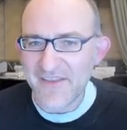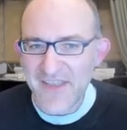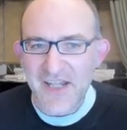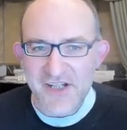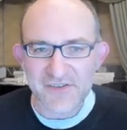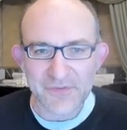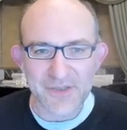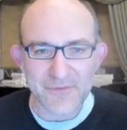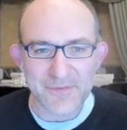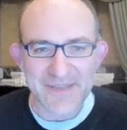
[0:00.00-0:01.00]
engines
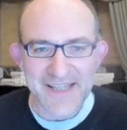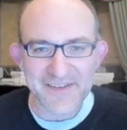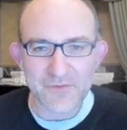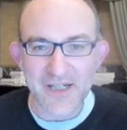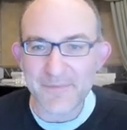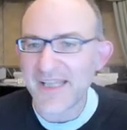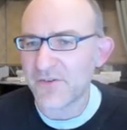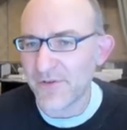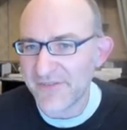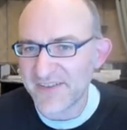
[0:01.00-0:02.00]
were playing this quite a bit.
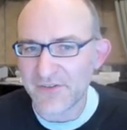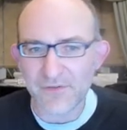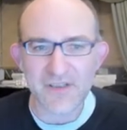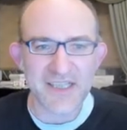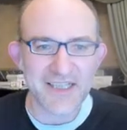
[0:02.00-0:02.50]
Koivisto,